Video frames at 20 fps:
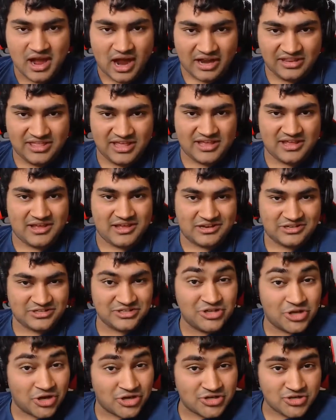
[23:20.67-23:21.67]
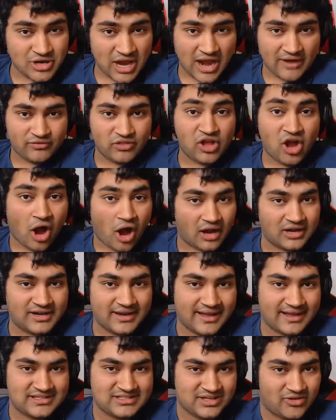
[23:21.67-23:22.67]
I think it's good to have the
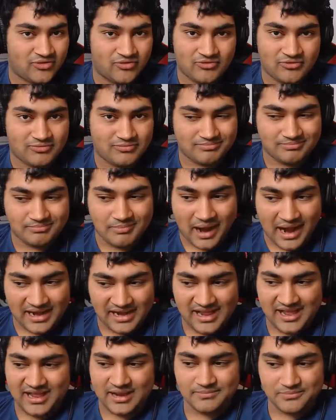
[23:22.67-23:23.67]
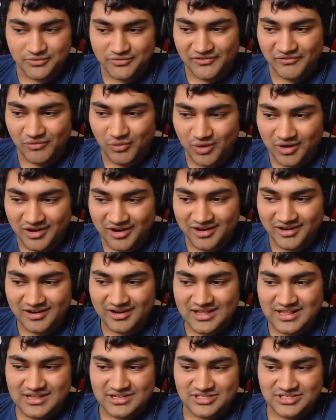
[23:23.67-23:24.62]
context of mining and proof of work.